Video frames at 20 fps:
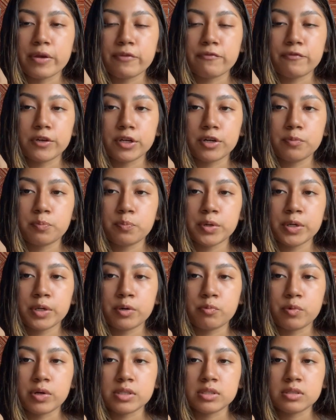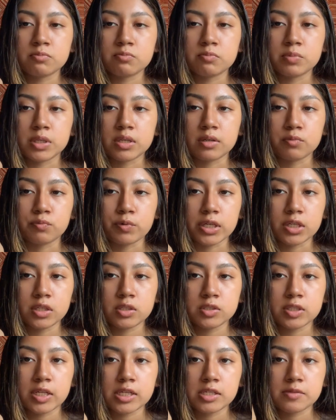fingerprint wasn't being
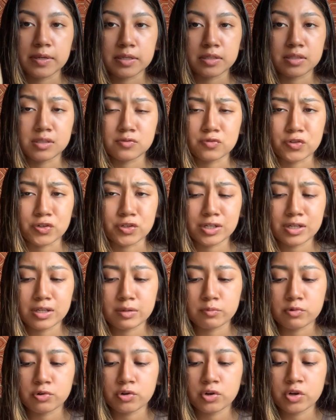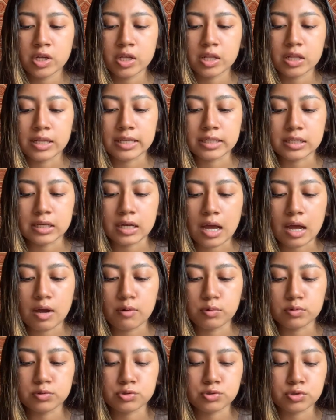recognized by this phone anymore. Like I
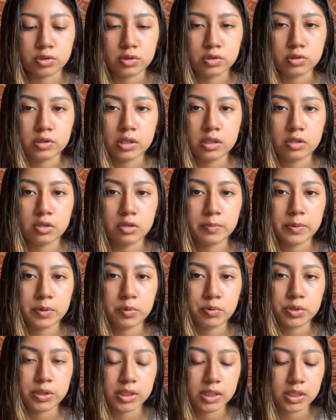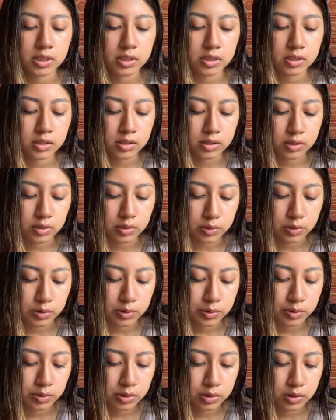will struggle a little bit with it, so
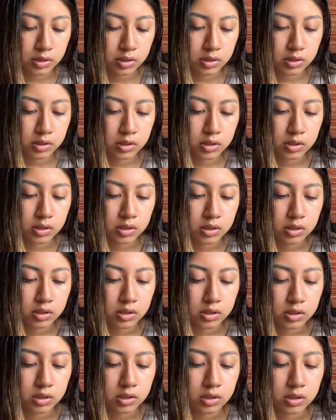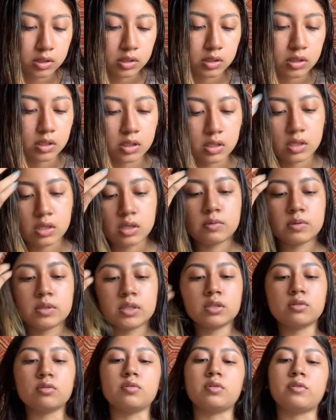I
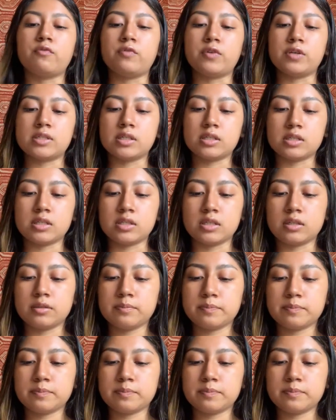want to do the Face ID.